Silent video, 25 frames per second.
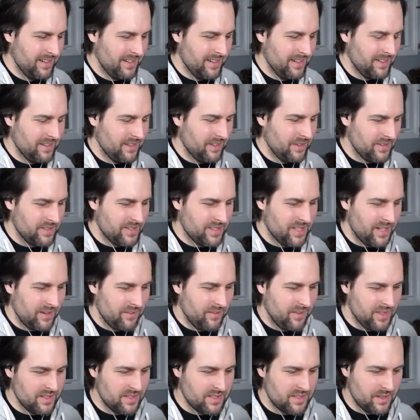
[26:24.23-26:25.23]
So it's
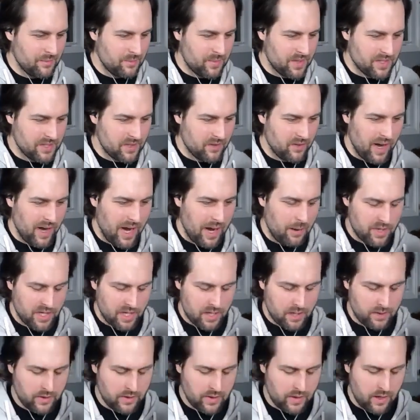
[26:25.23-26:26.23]
definitely something's
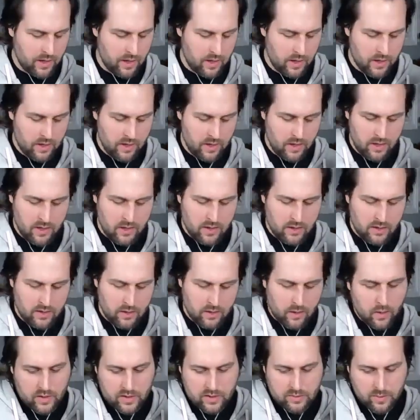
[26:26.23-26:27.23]
grabby on there,
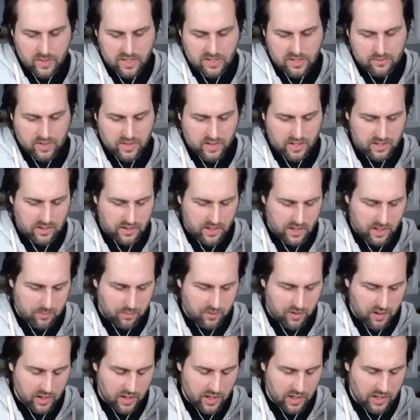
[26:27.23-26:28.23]
which makes me think they
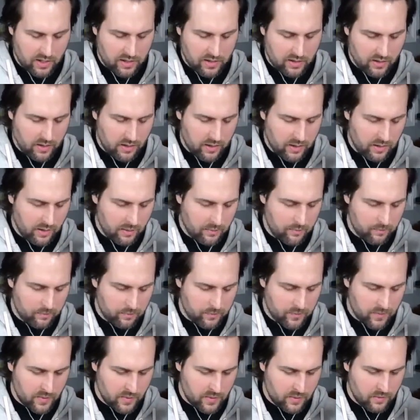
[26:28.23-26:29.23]
applied
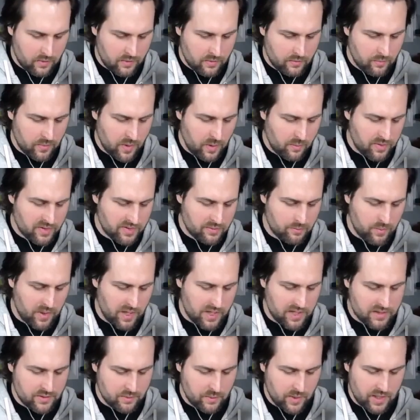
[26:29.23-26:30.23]
maybe some
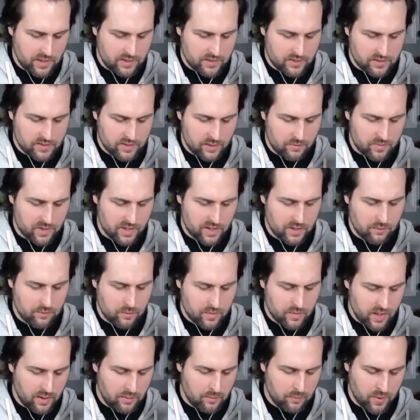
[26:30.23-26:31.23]
paste wax or something
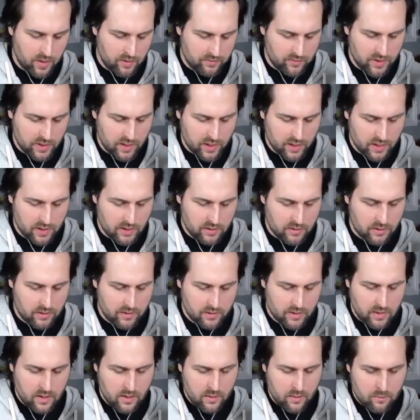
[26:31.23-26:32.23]
and buffed it in.
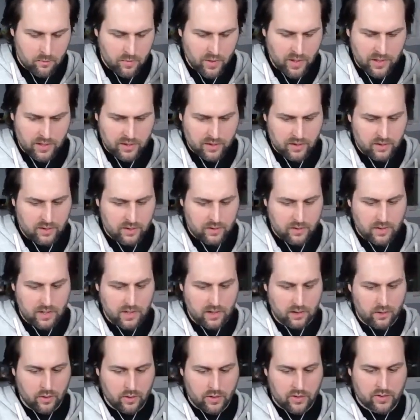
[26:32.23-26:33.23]
But
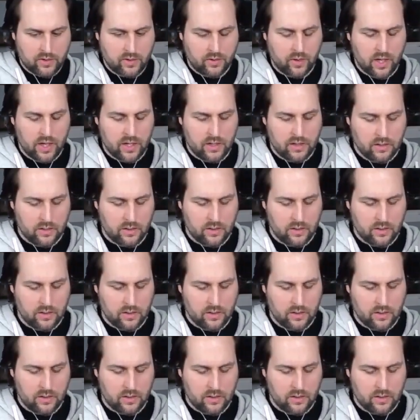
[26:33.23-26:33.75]
it looks great.